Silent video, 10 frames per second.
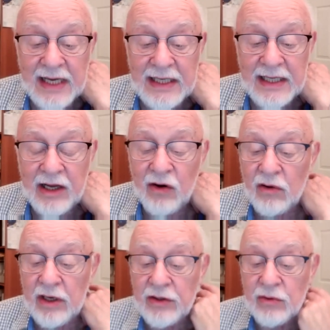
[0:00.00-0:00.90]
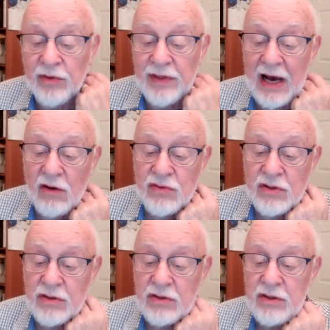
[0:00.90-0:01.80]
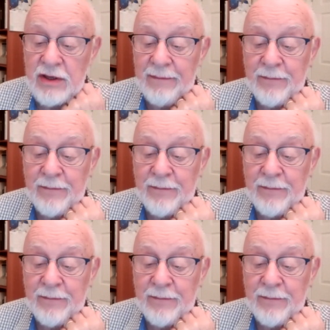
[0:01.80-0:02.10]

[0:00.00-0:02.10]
and in the early 2000s.